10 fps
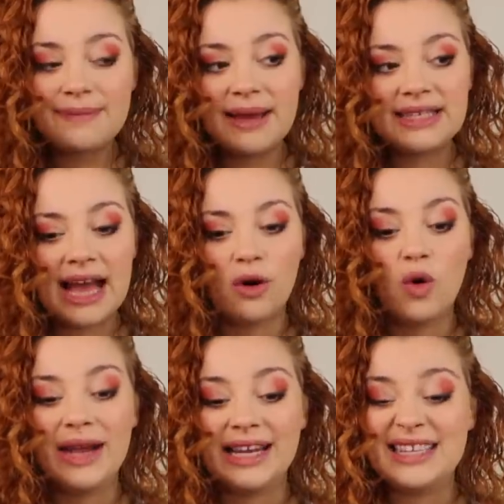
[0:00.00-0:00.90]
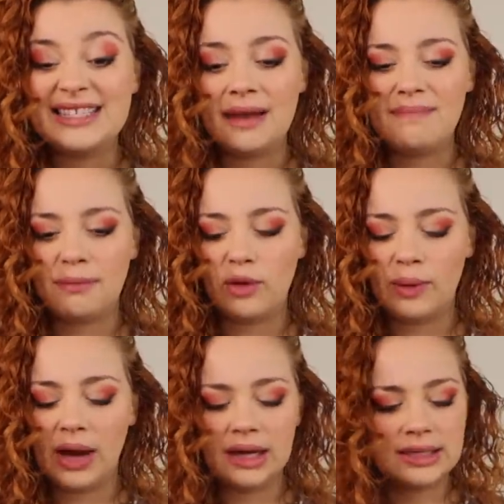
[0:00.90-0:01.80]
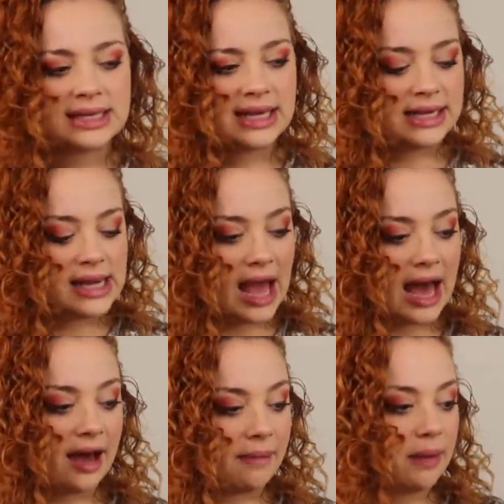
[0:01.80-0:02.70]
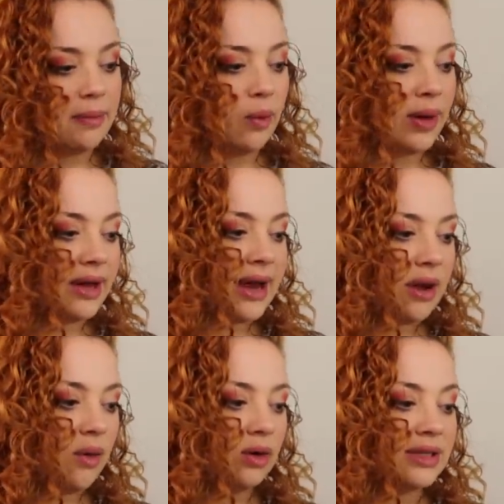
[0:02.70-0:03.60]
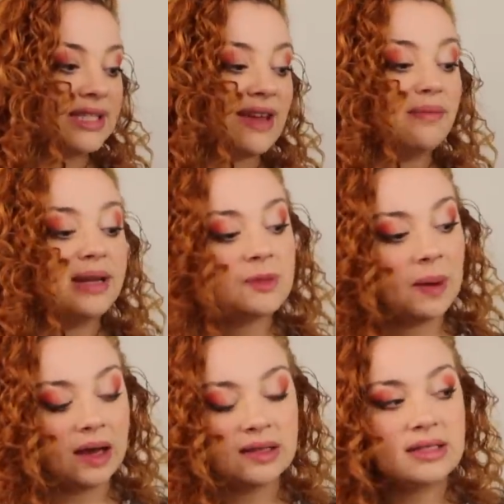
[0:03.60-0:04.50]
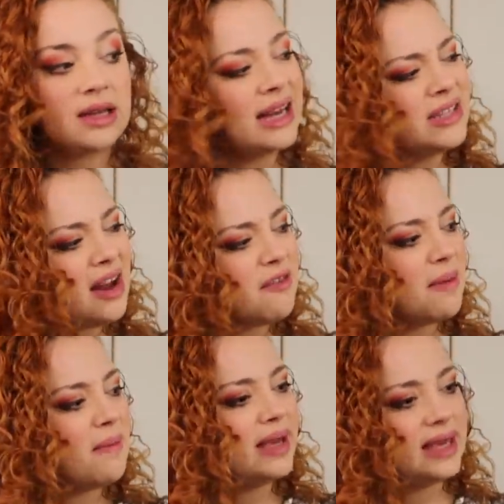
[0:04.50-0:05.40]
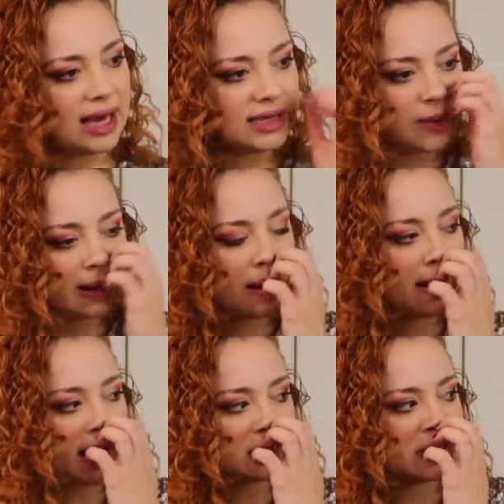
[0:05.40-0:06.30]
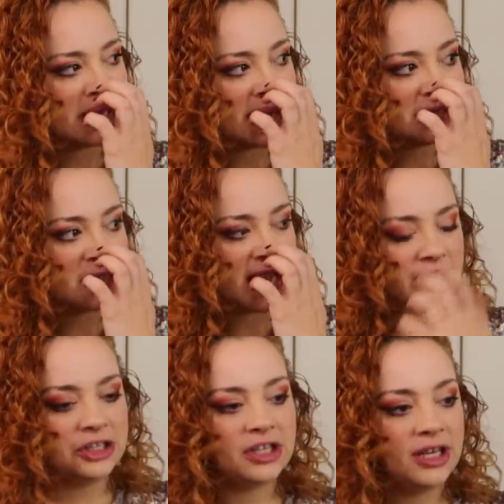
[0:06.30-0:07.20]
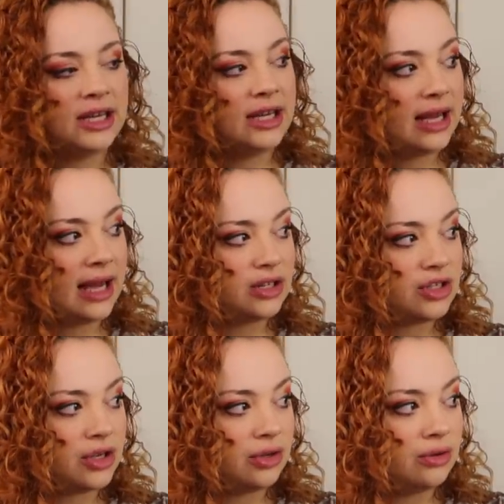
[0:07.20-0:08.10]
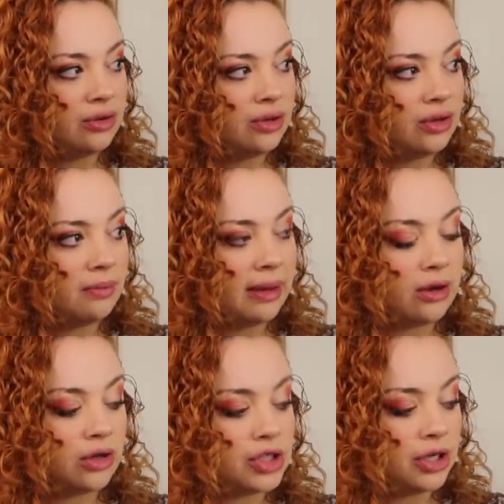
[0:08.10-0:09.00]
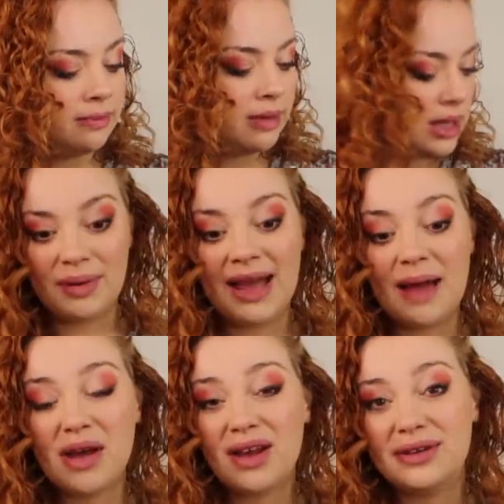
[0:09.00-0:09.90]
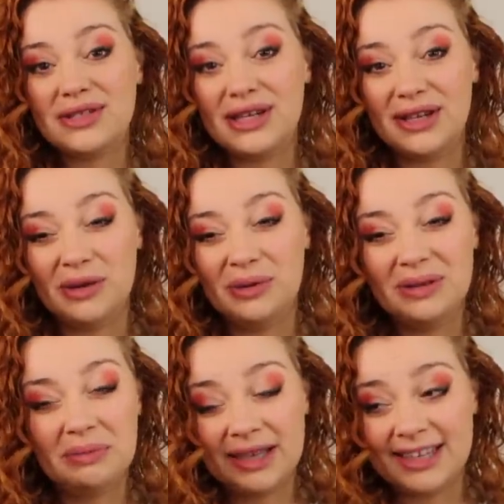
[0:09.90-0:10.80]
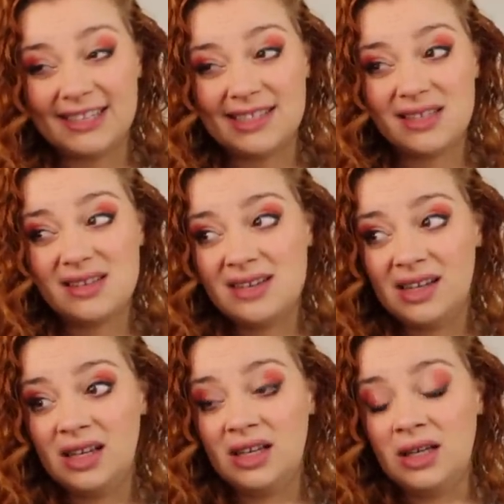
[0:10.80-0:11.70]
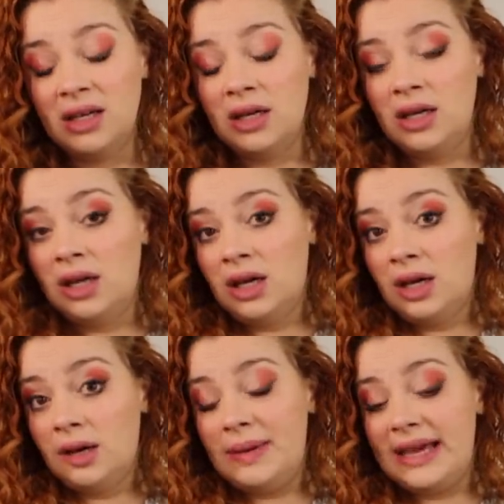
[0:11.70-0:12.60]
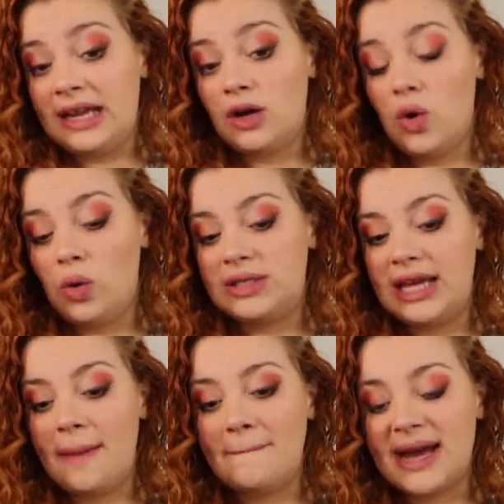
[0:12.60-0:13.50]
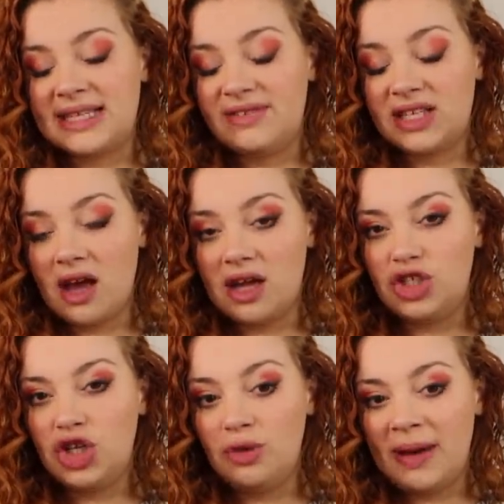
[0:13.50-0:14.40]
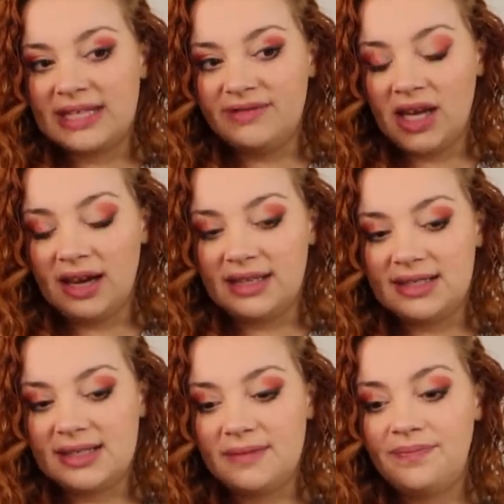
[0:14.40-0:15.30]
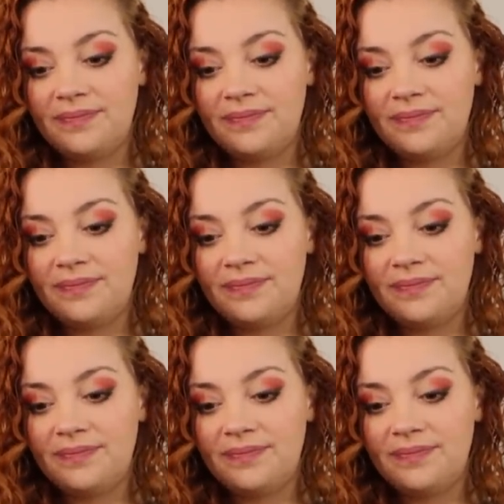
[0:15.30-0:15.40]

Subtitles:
amazing how quickly scent memory works. But we are now on 7 minutes past. I don't have my mic yet, so I can't actually get changed into my costume, but I am gonna go to the loo because being in a corset and a massive skirt and two pairs of tights